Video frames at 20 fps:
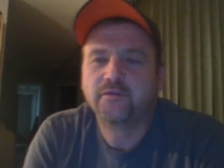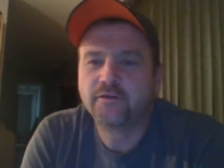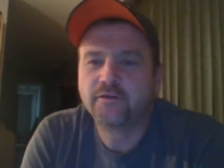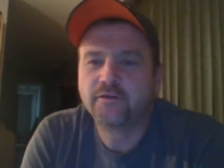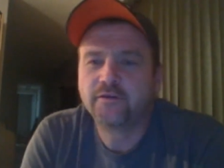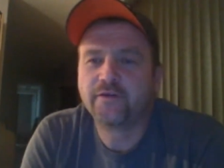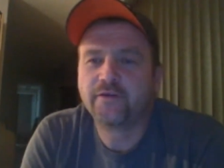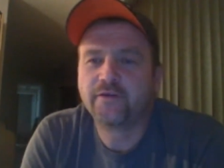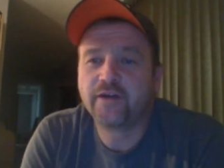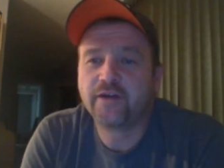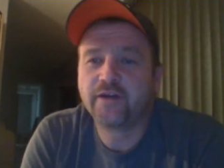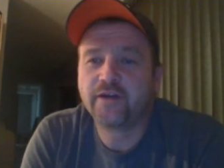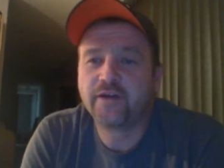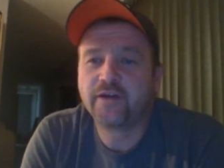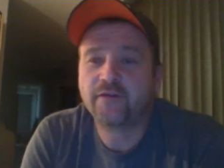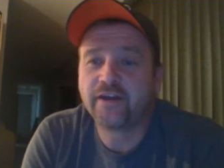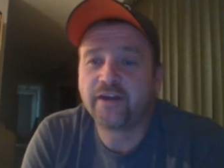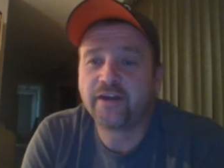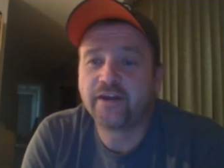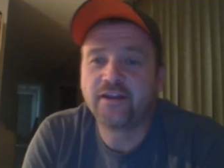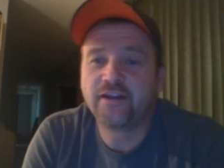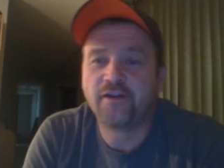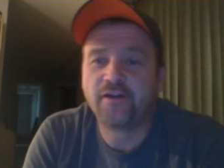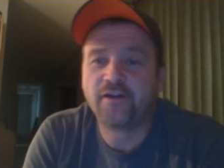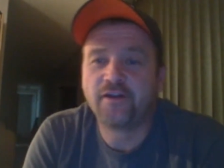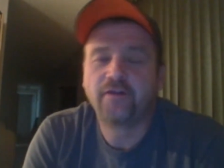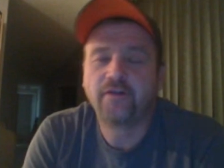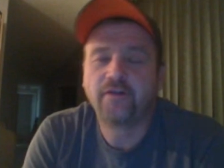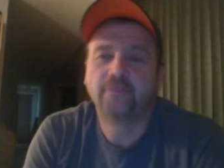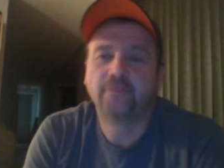Not right
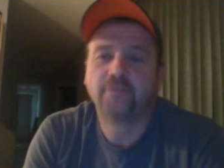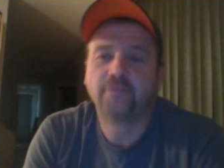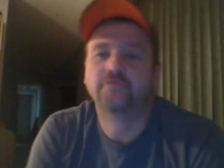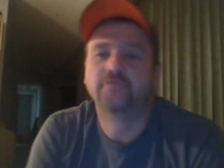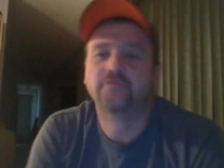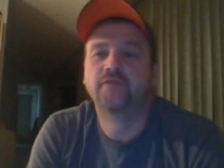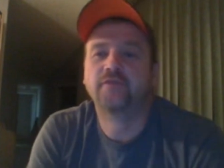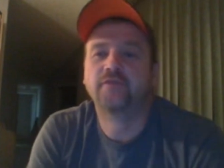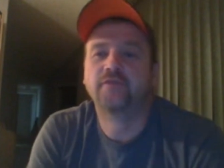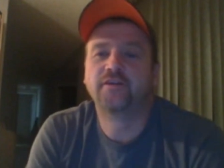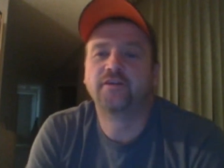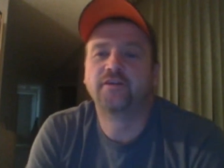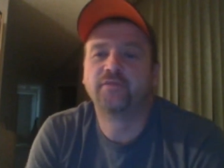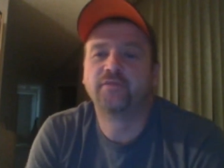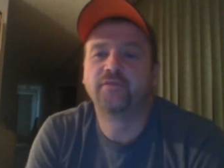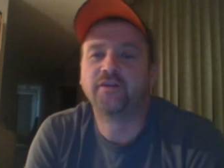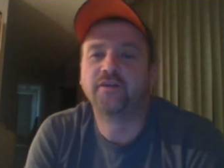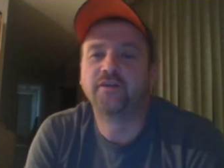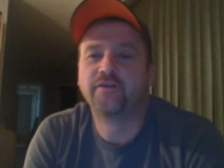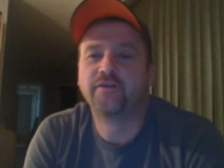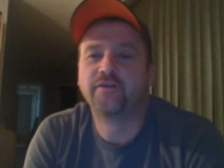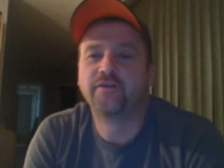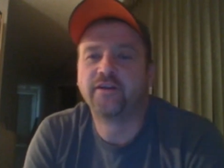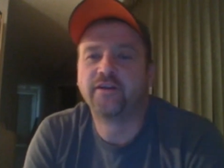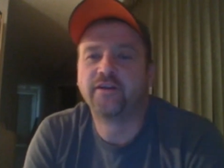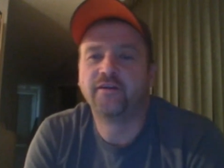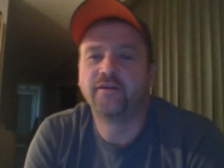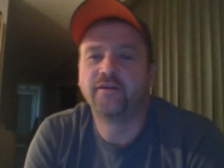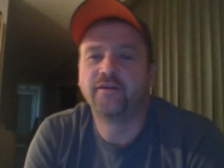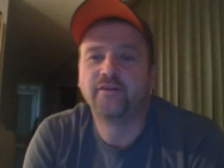here. We're actually pretty good right
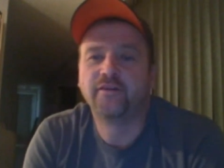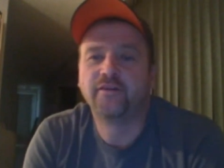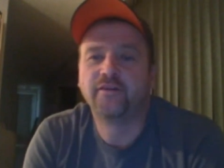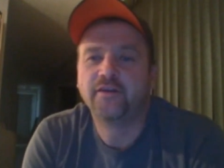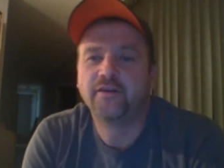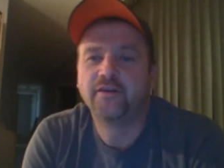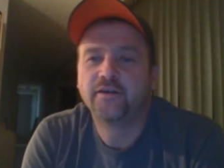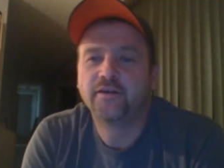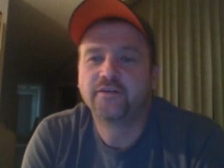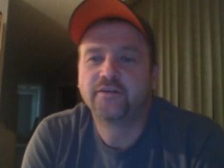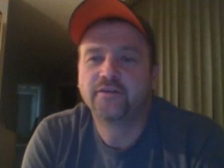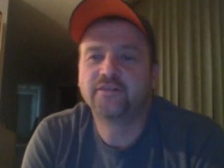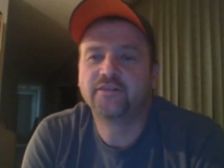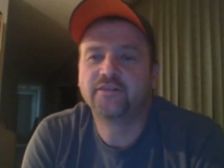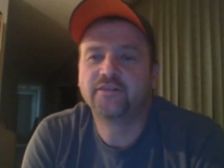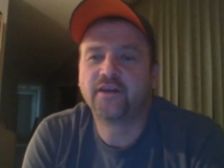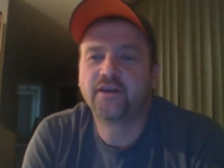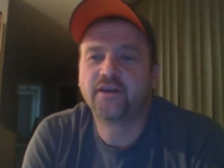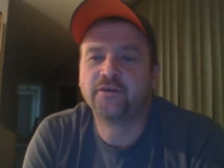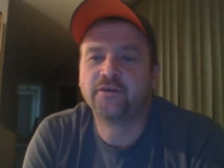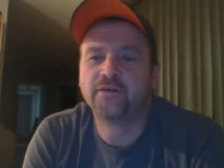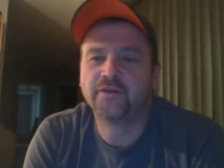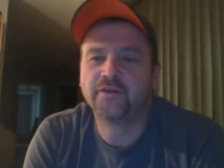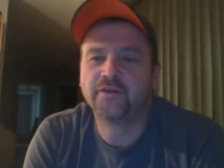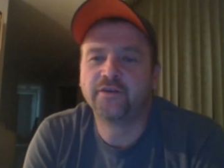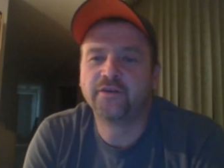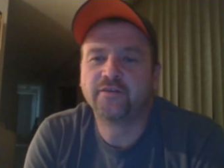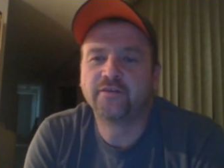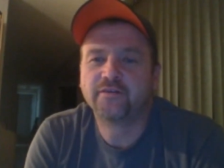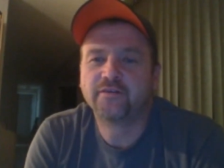here. Just
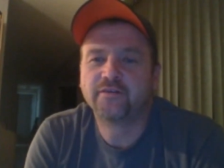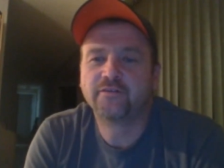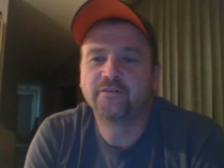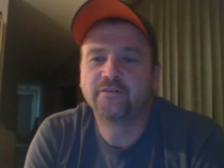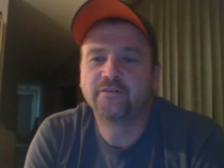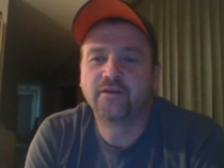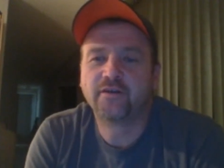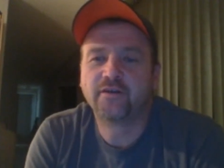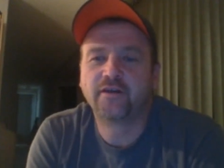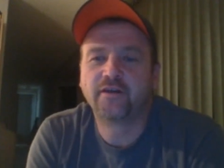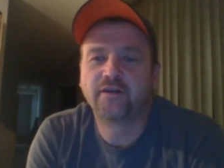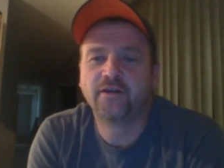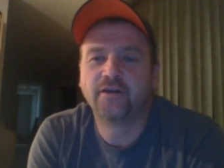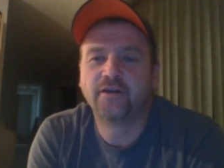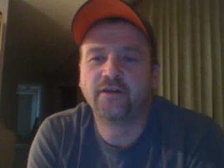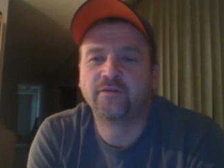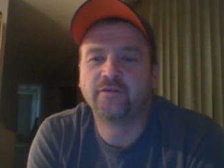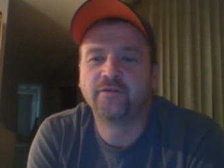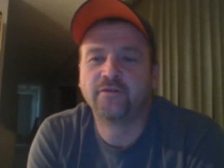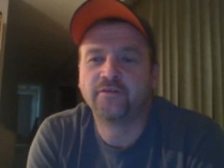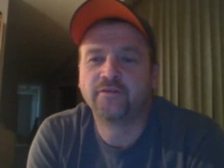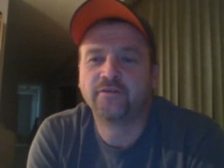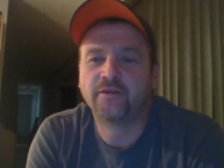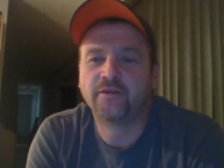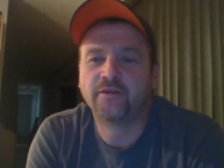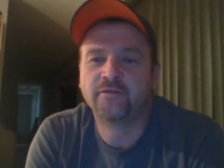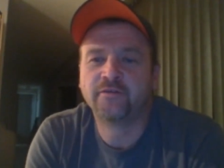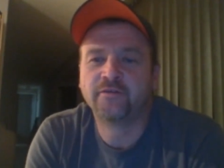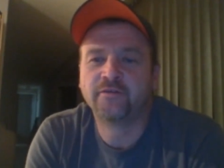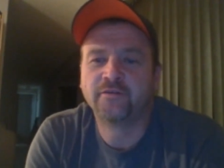coyotes. There's a lot of coyotes
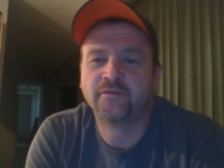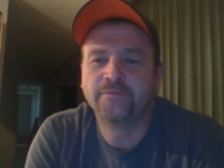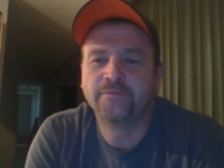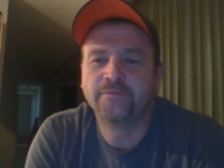around, so.